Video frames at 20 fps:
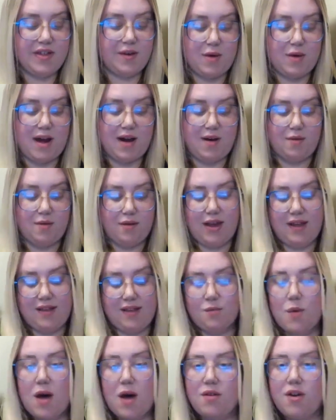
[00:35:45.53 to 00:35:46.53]
well,
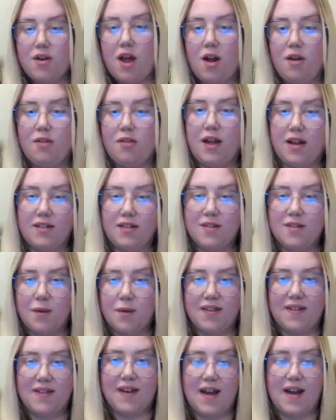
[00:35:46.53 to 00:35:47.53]
it's well known that
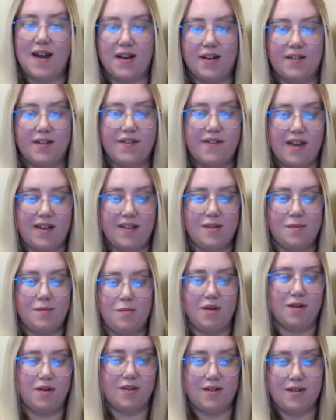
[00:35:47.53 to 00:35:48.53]
Twitter and
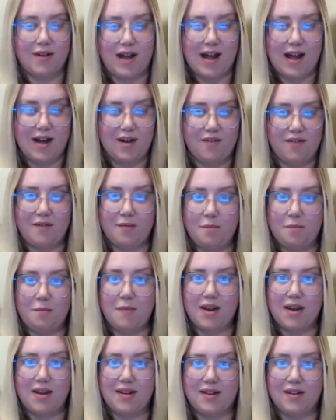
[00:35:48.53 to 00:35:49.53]
Facebook have
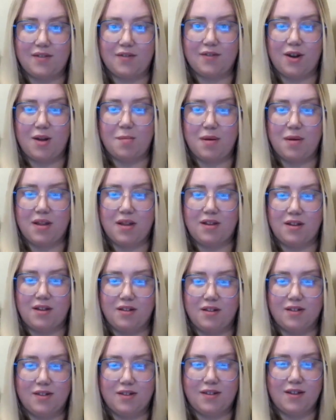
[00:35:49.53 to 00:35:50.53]
many different
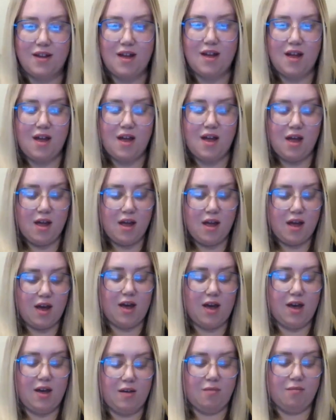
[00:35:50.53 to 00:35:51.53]
opinions.
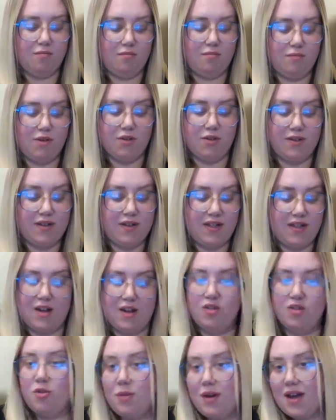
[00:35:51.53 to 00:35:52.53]
You'll see that
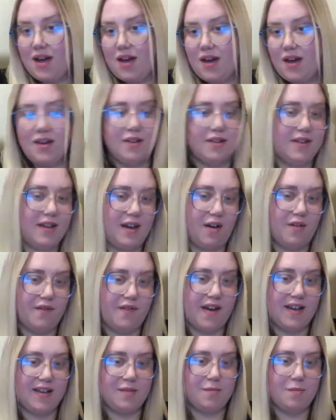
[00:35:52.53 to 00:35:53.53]
on Twitter, you'll see it on
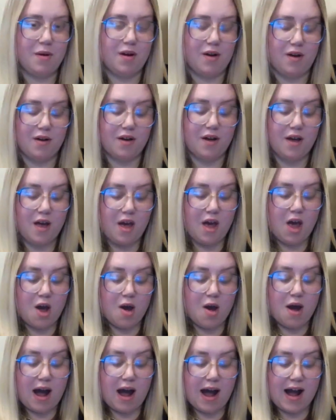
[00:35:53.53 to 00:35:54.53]
Facebook.
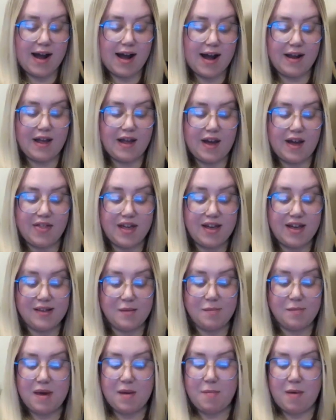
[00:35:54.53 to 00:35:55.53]
I think it's
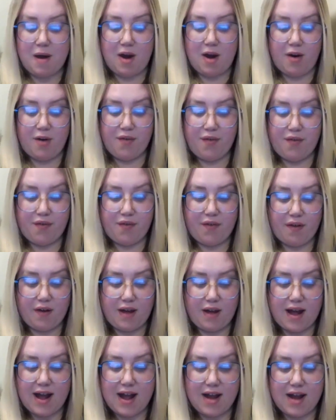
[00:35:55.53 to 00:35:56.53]
a bit of both.
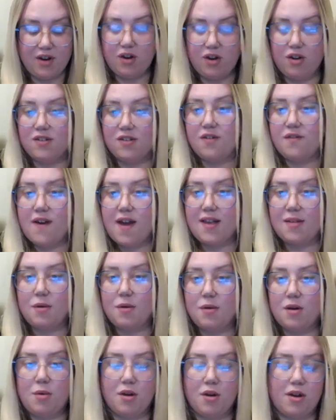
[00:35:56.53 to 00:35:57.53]
I haven't looked on
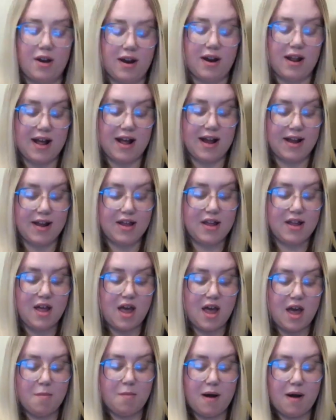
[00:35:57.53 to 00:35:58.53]
Facebook, I'm not going to lie,
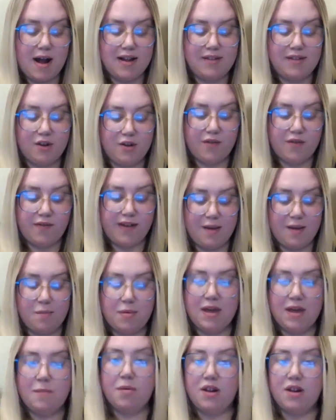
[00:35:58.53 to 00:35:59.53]
but I do think
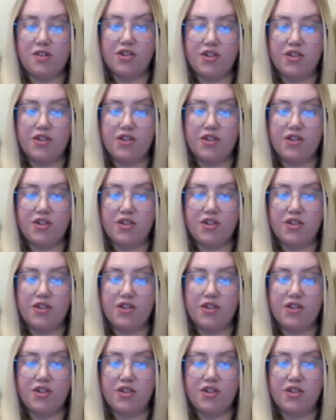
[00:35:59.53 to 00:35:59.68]
people are